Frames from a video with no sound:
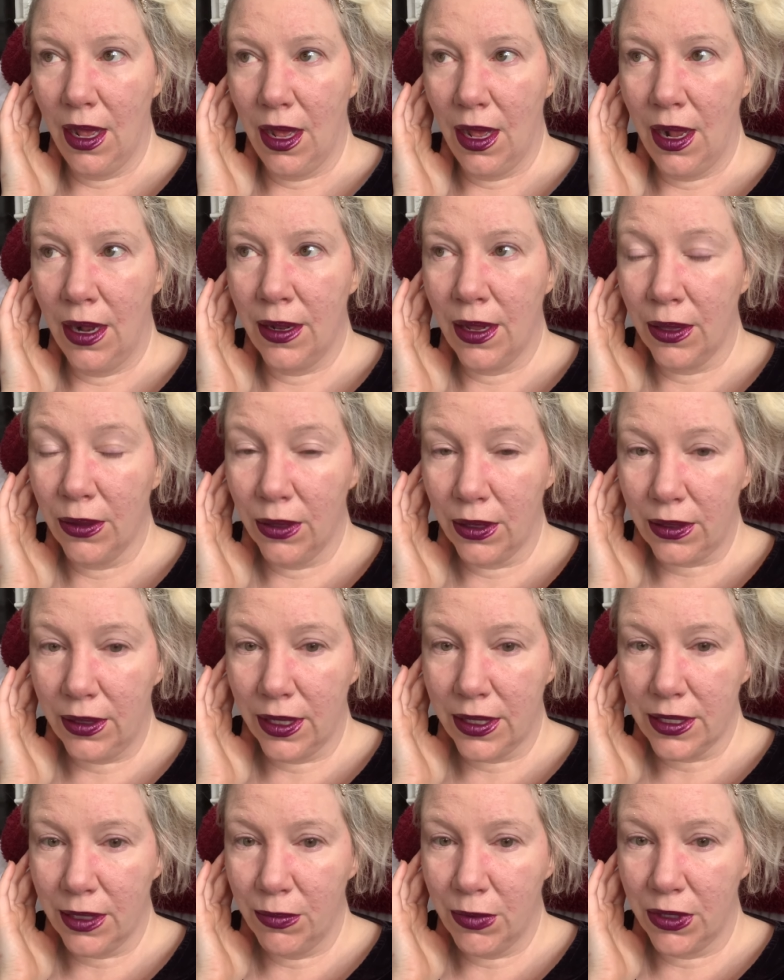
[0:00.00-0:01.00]
And I look
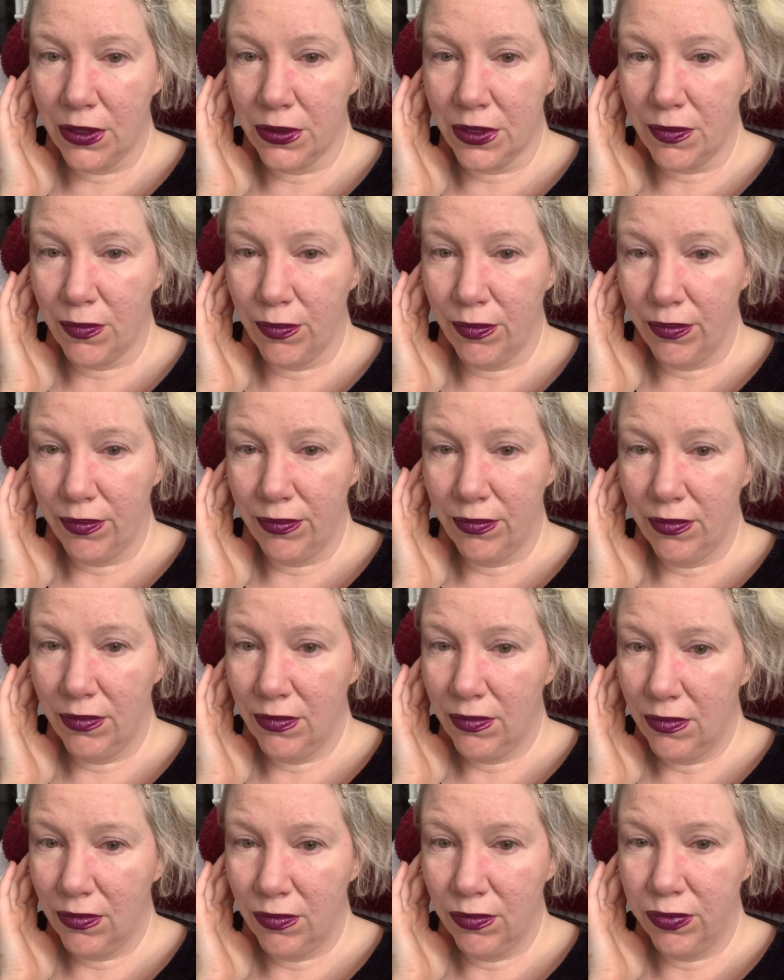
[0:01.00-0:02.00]
like someone who's
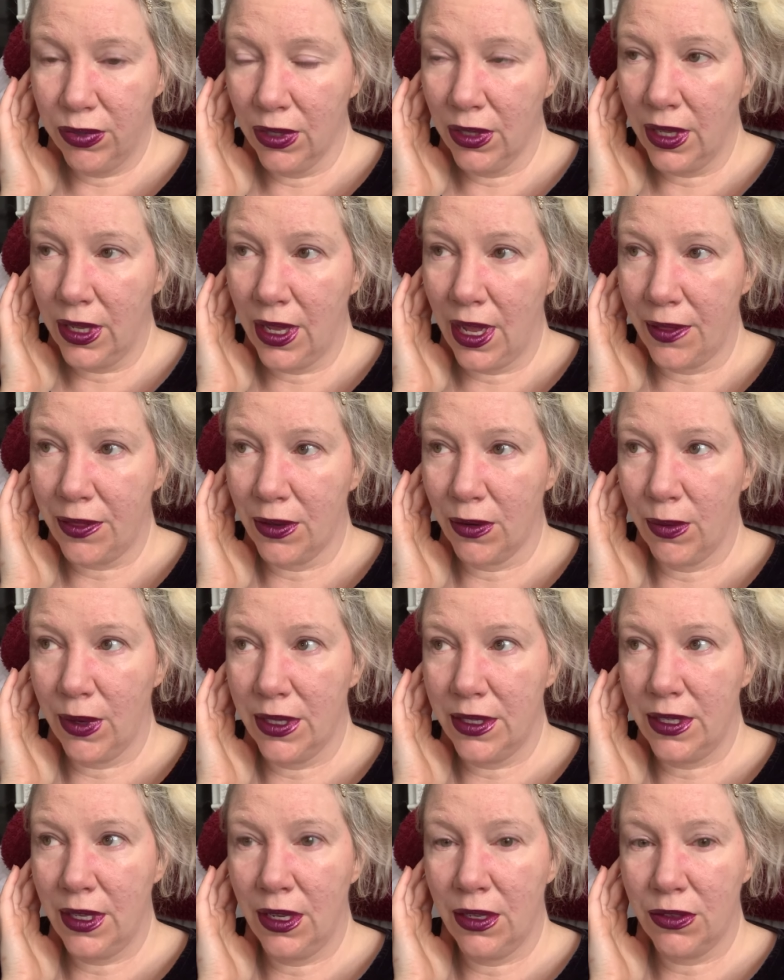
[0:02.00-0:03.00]
really at their
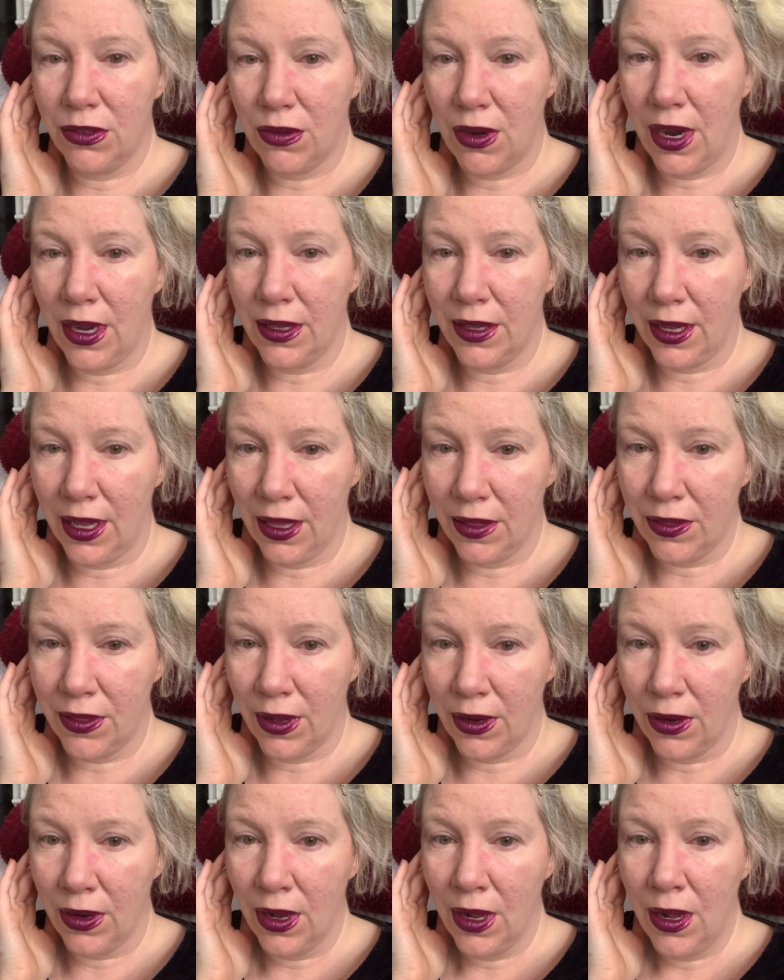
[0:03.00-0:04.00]
wits' end trying to get
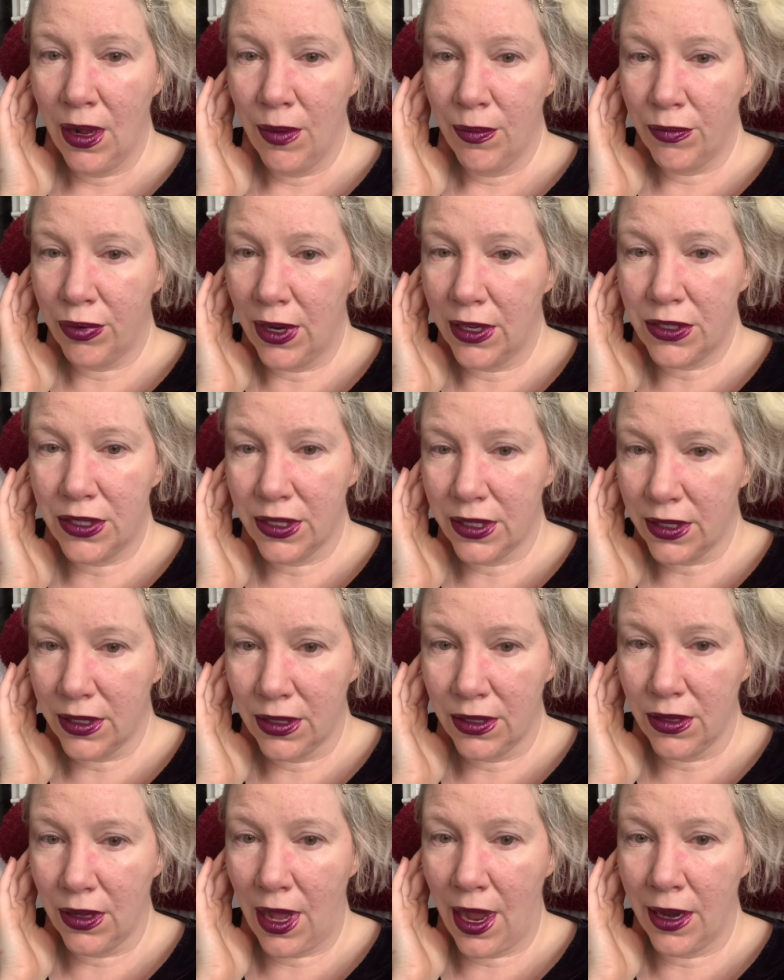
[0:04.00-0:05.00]
their precious
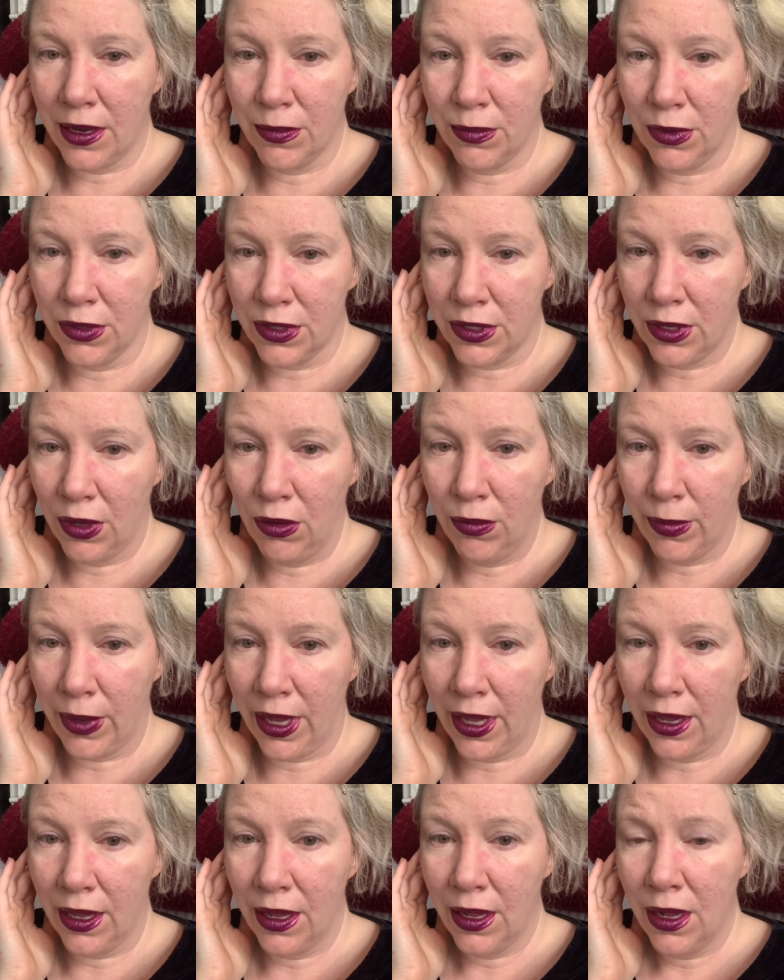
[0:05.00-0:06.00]
little animal
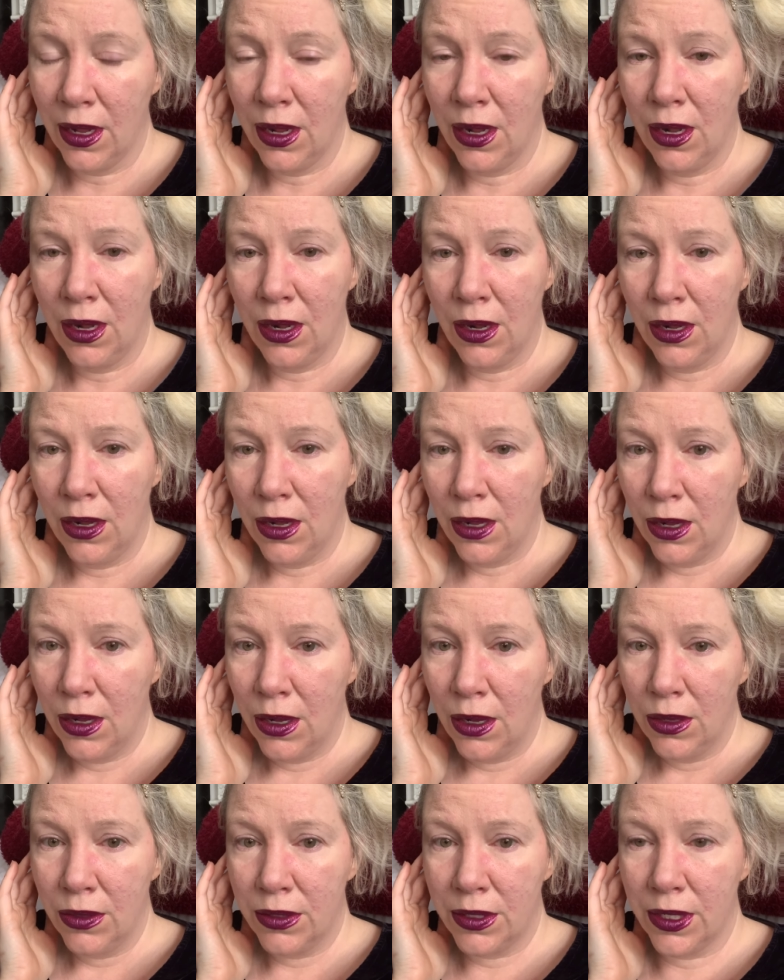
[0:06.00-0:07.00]
soulmate
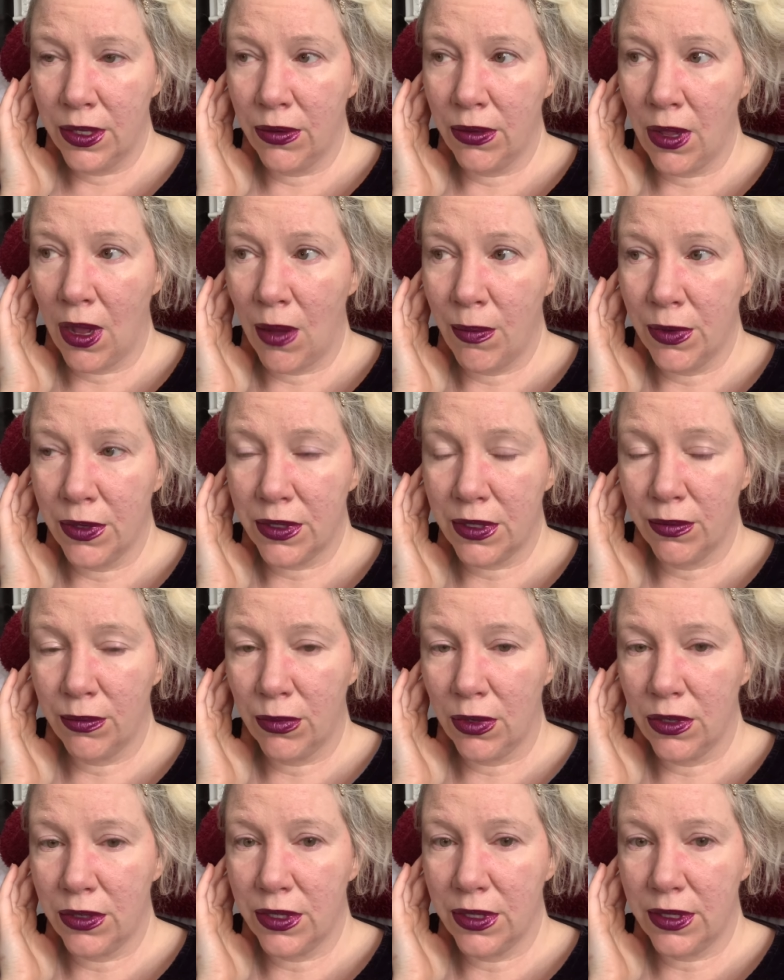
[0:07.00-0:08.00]
to an almost
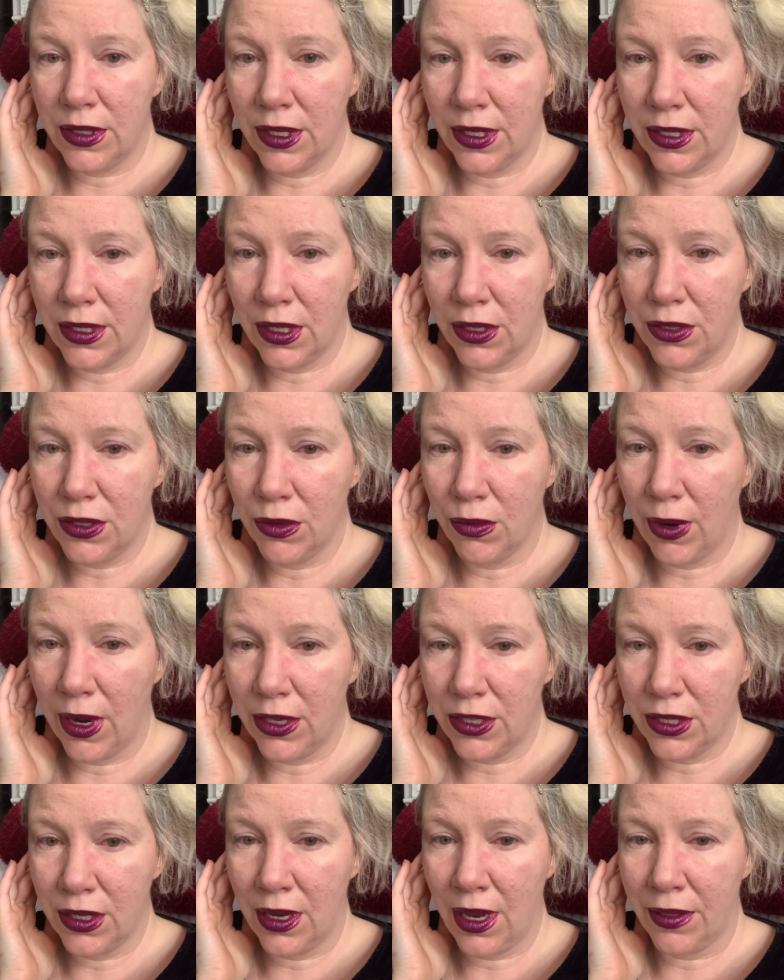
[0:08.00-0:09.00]
emergency
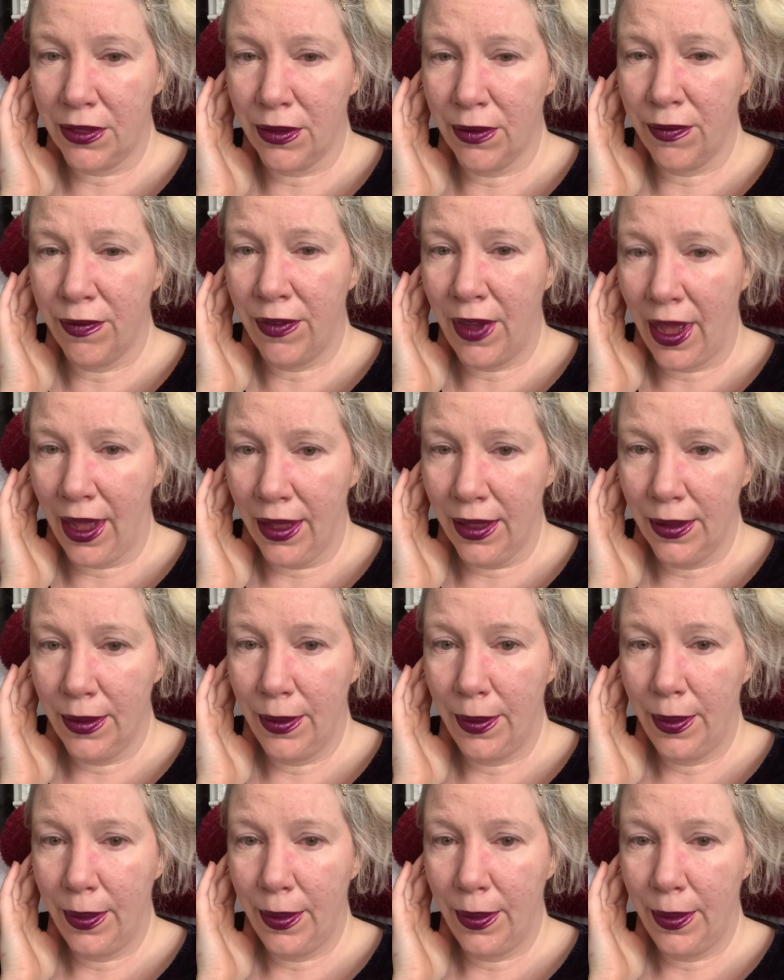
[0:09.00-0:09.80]
situation at the vet.